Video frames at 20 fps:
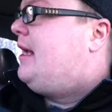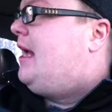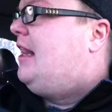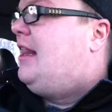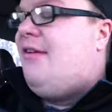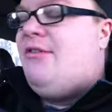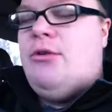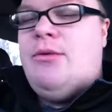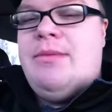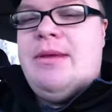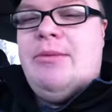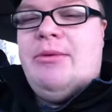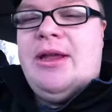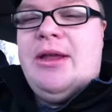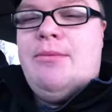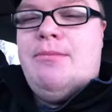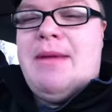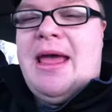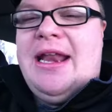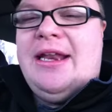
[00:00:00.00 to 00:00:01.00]
I love it when people
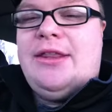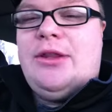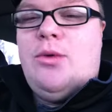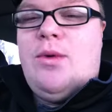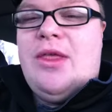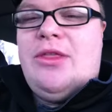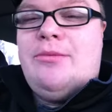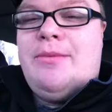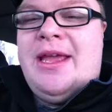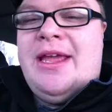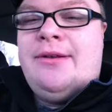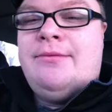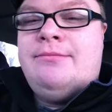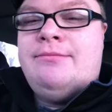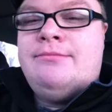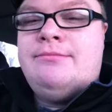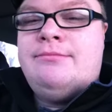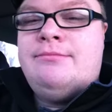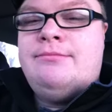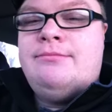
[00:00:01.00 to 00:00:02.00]
get mad at the weatherman,
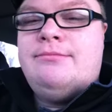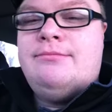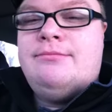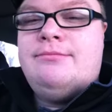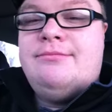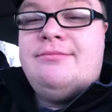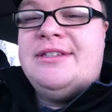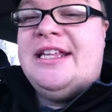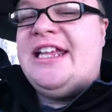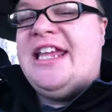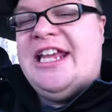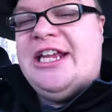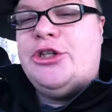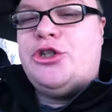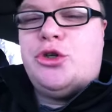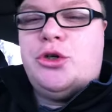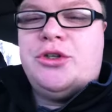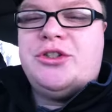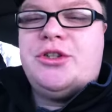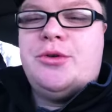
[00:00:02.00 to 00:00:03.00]
like he
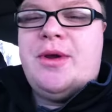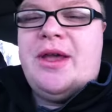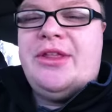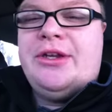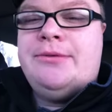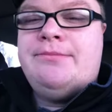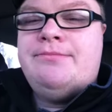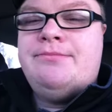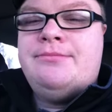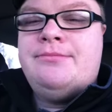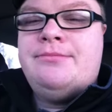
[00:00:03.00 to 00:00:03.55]
controls the weather.